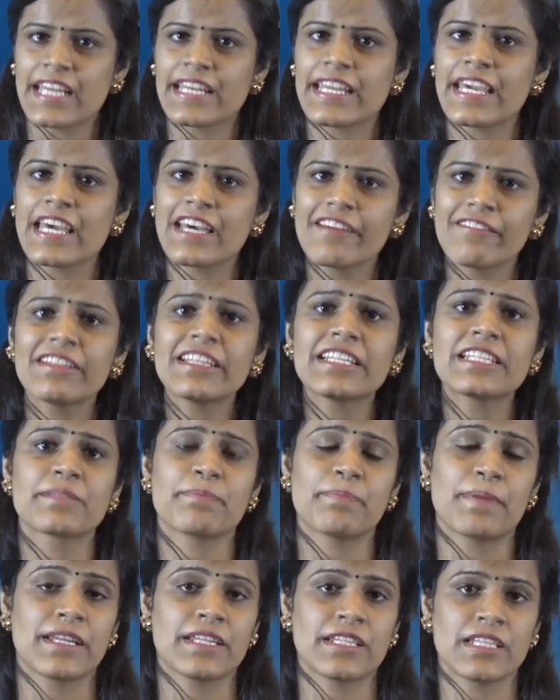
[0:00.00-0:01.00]
and heavily
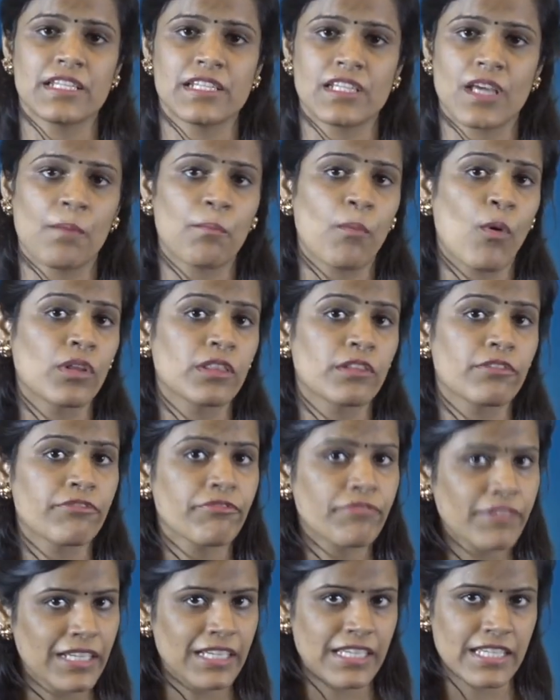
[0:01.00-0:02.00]
dependent upon the
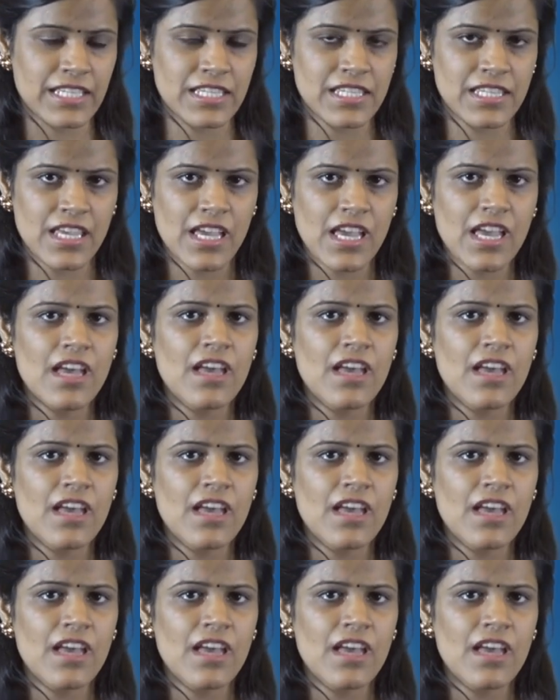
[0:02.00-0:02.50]
feelings